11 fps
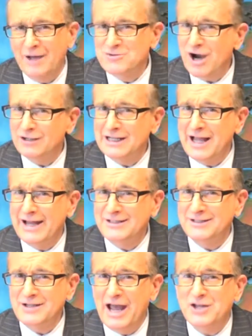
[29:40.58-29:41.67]
I'm Charlie
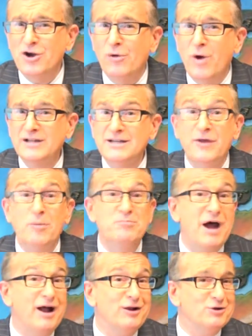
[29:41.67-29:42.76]
Langton, and you're watching the
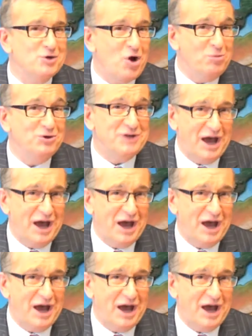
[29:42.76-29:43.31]
Bell Global